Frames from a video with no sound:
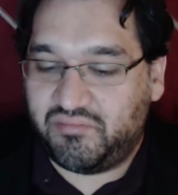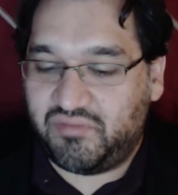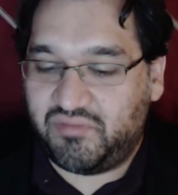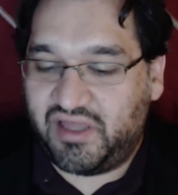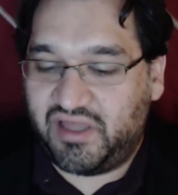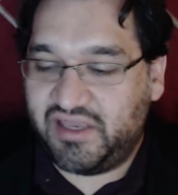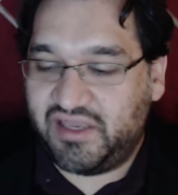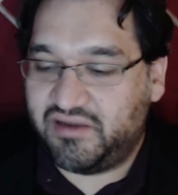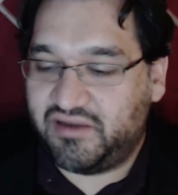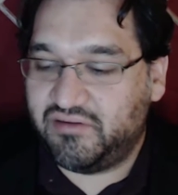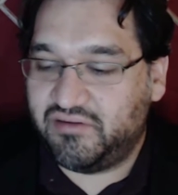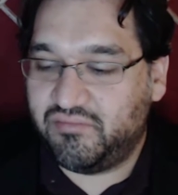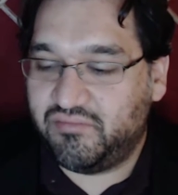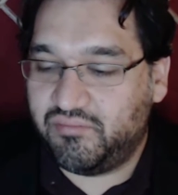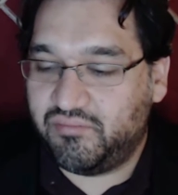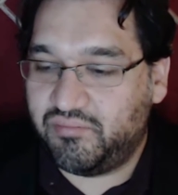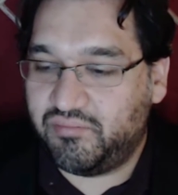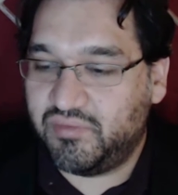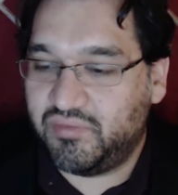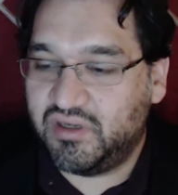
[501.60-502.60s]
like
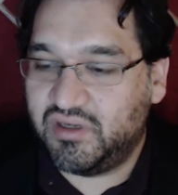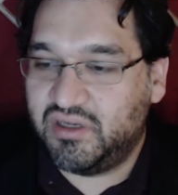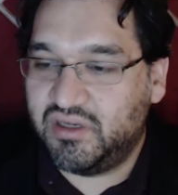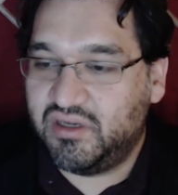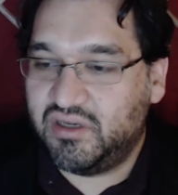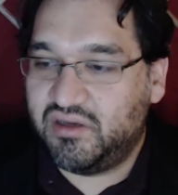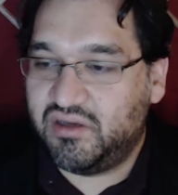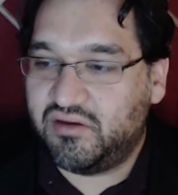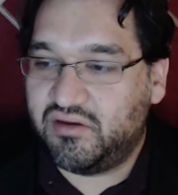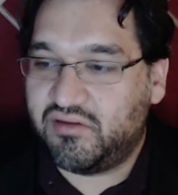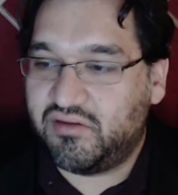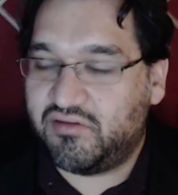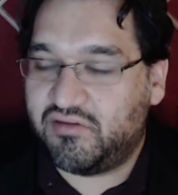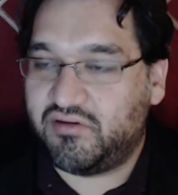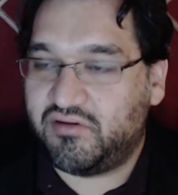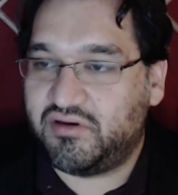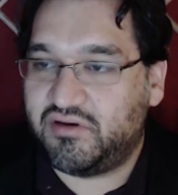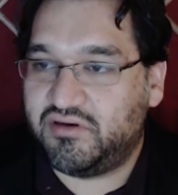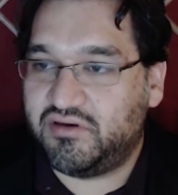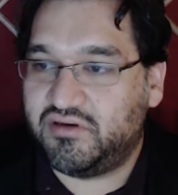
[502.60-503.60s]

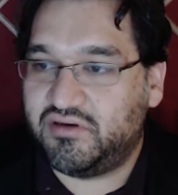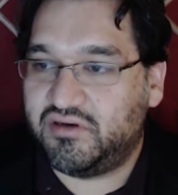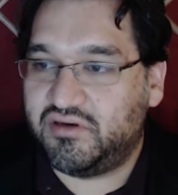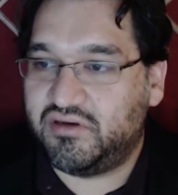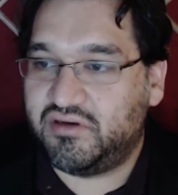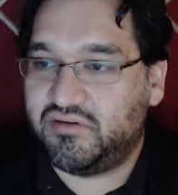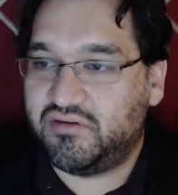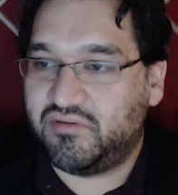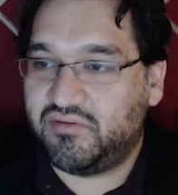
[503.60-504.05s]
certain.